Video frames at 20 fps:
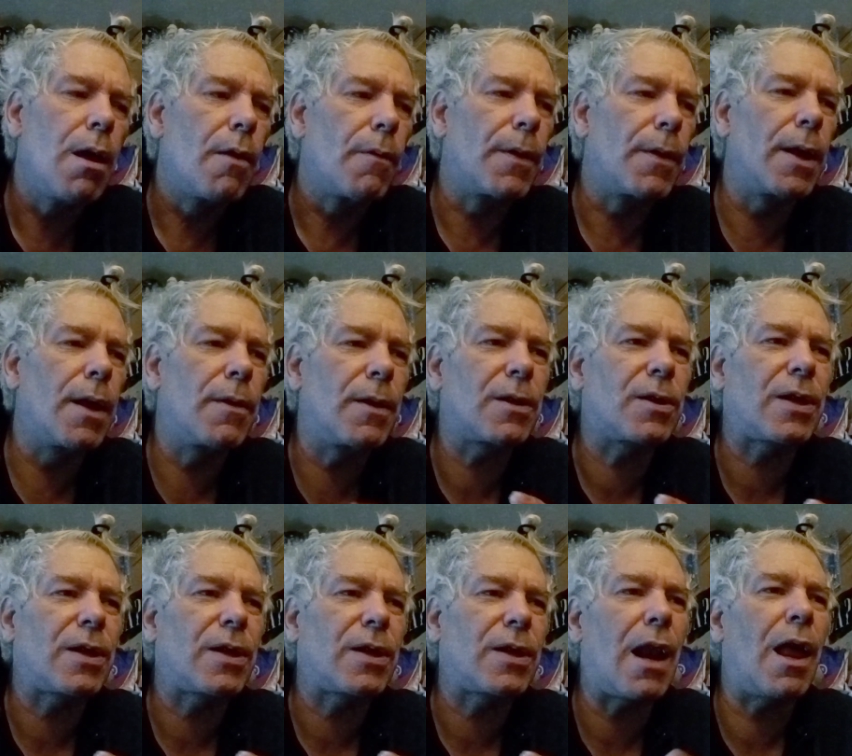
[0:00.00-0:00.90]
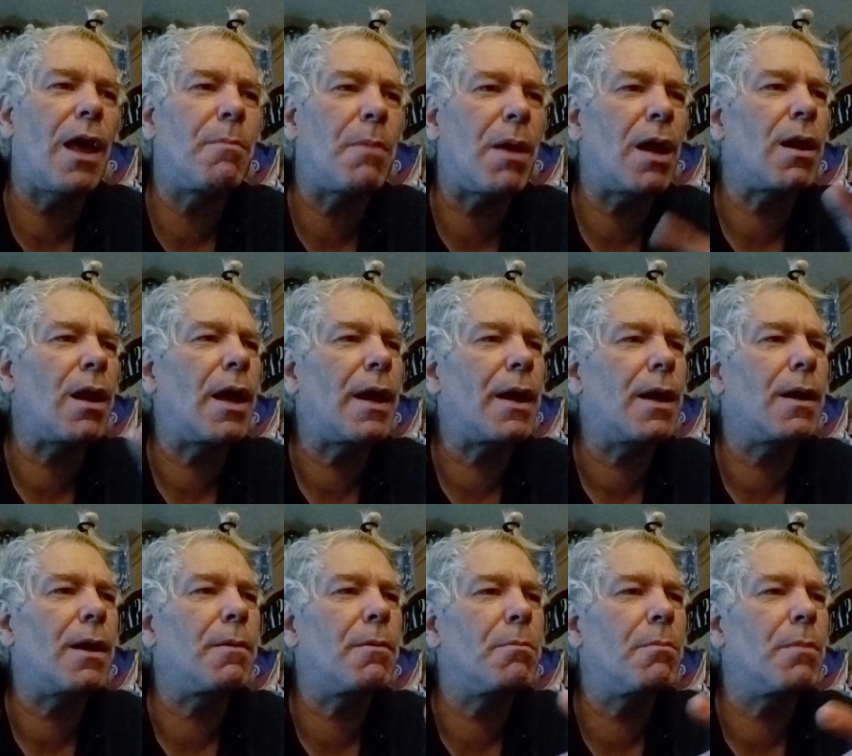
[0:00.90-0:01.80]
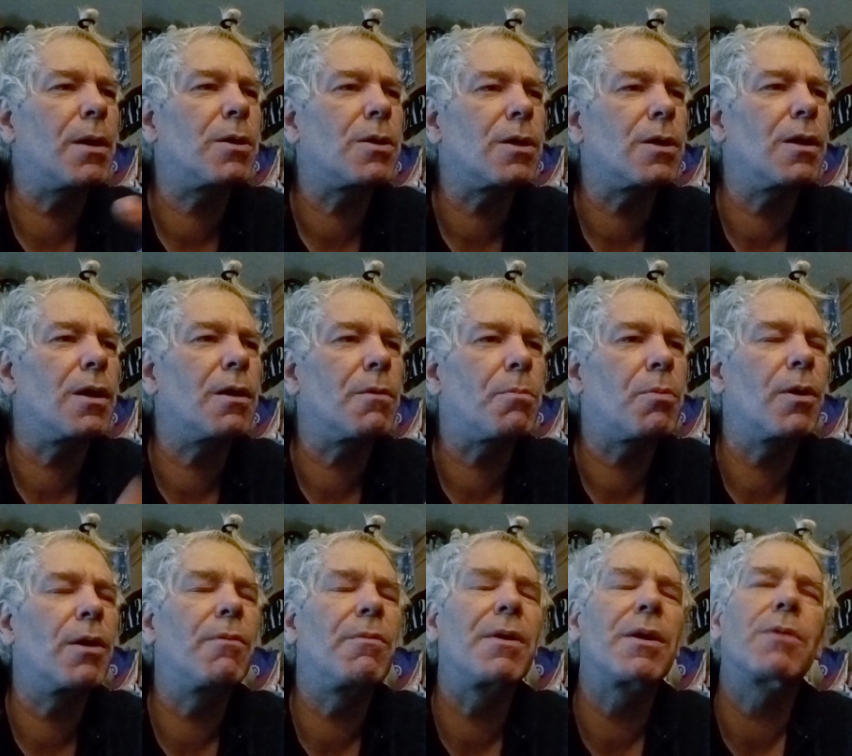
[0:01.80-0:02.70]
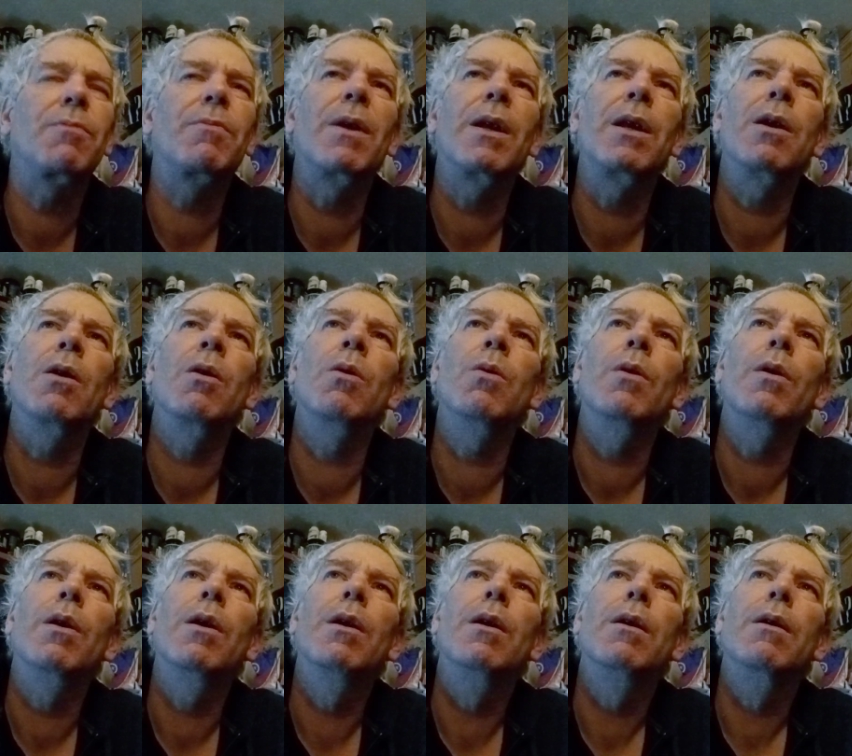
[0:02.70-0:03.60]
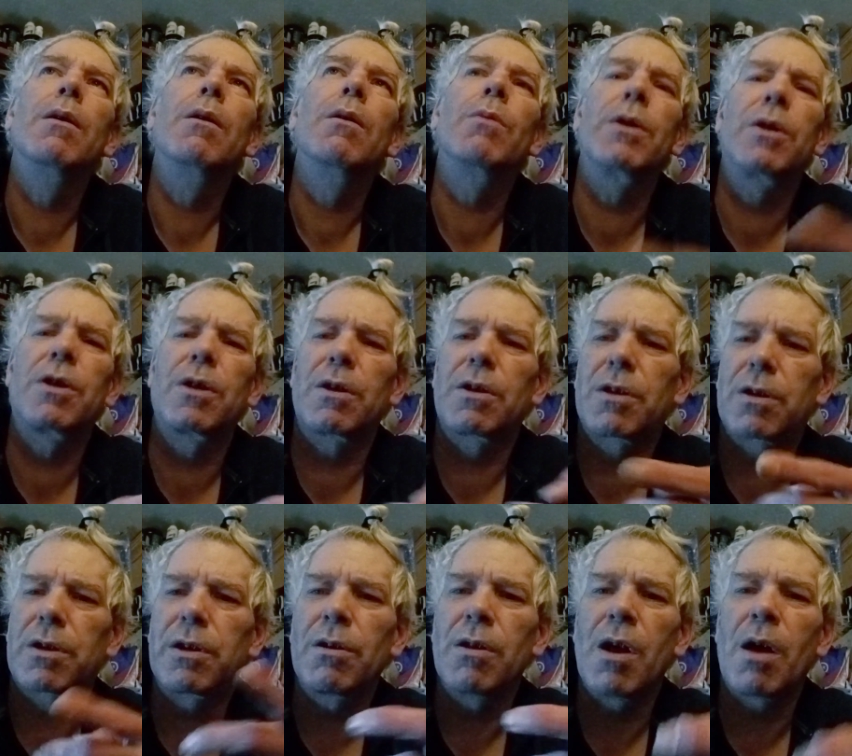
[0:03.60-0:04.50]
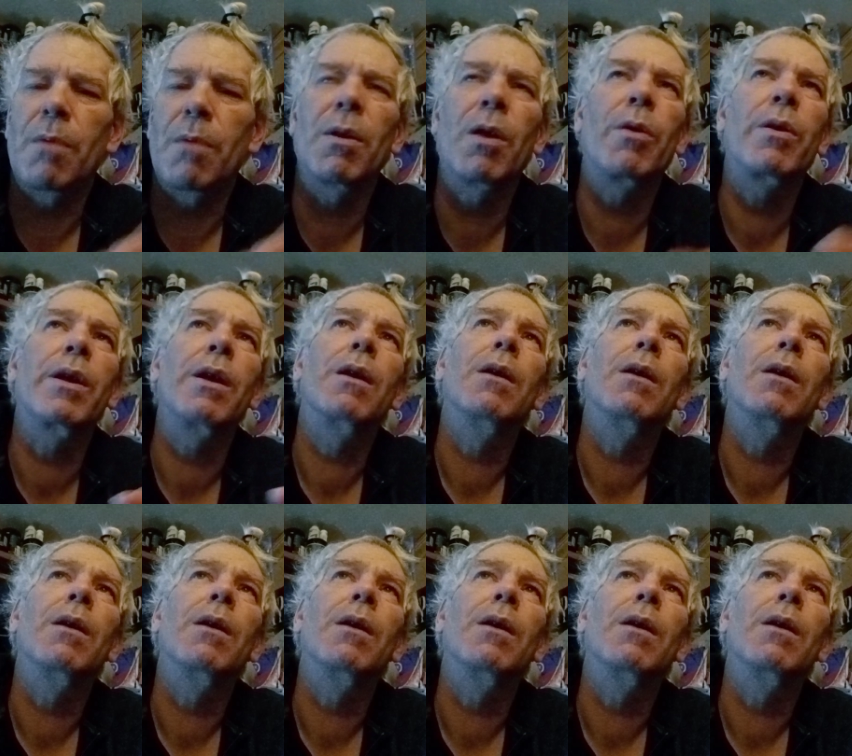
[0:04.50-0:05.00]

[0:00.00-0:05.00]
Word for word: This satellite man, like I mentioned in the previous video, which is still uploading,